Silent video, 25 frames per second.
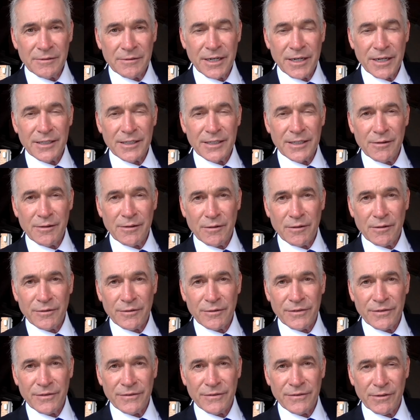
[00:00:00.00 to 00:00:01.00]

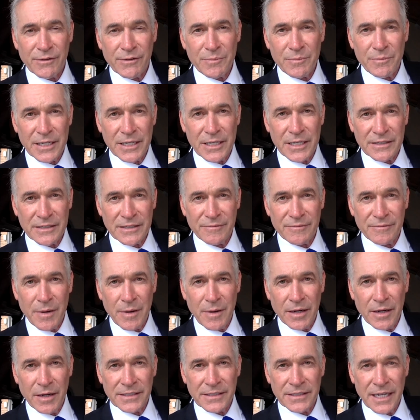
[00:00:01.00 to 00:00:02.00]
radiographer for your own peace of
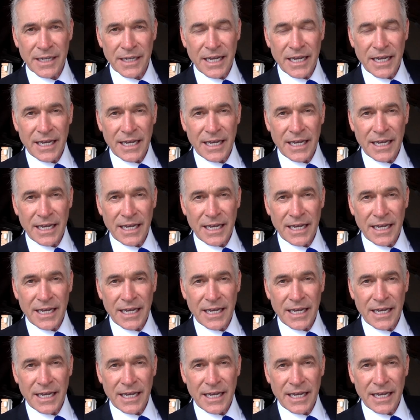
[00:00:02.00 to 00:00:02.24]
mind